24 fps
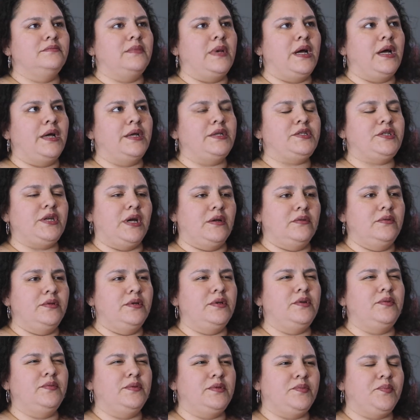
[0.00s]
my
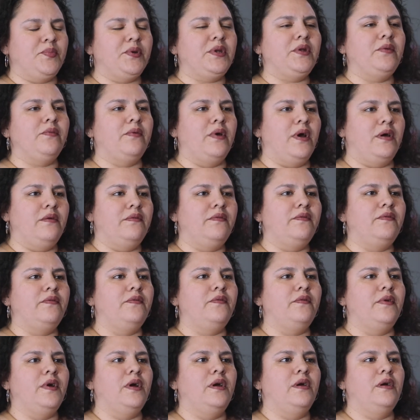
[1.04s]
childhood was pretty rough.
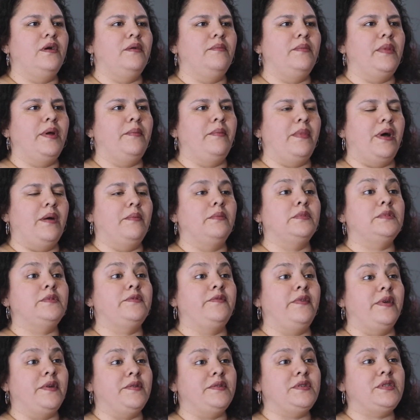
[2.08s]
My mom was
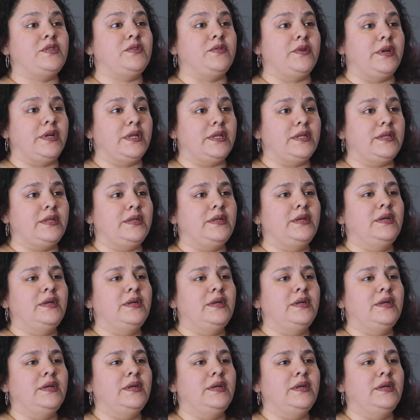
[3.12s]
very strict.